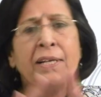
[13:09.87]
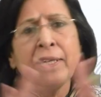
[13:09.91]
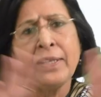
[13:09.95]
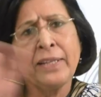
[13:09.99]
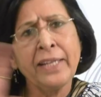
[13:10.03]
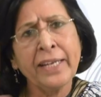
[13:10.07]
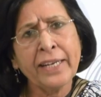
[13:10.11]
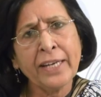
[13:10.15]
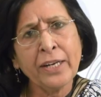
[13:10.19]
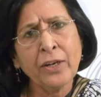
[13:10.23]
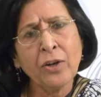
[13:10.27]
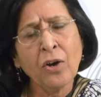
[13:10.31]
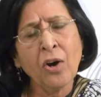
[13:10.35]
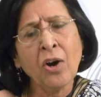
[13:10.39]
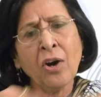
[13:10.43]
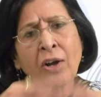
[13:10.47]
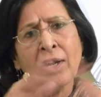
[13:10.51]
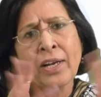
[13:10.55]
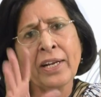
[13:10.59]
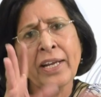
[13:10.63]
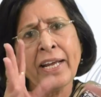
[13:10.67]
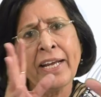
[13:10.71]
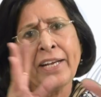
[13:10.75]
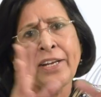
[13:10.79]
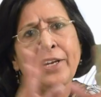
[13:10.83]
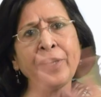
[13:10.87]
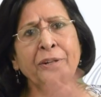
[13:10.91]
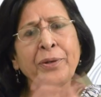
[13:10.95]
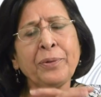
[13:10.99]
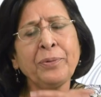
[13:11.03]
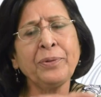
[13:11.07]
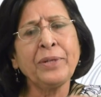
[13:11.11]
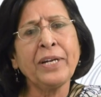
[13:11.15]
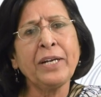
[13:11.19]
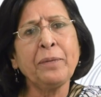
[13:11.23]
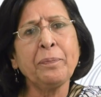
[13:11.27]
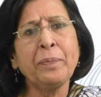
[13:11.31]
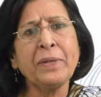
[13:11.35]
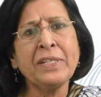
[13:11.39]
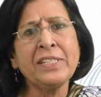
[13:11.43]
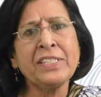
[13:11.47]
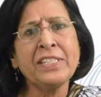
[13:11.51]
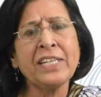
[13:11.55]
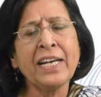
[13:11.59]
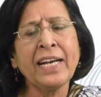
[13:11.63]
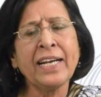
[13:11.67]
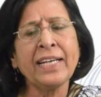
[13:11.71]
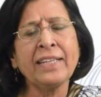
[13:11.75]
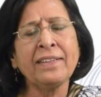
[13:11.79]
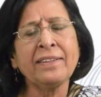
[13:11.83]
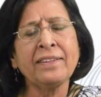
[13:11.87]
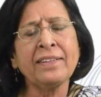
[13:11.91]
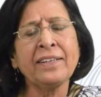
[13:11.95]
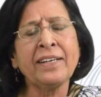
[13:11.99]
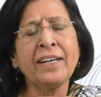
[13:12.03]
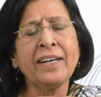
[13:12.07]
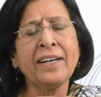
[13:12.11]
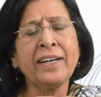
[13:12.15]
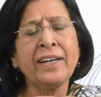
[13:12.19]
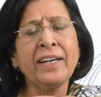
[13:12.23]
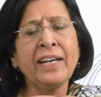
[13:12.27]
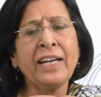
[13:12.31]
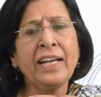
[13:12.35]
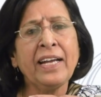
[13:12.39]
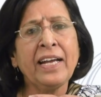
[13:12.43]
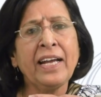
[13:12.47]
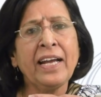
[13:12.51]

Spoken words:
they can all get into that panchayat ghar,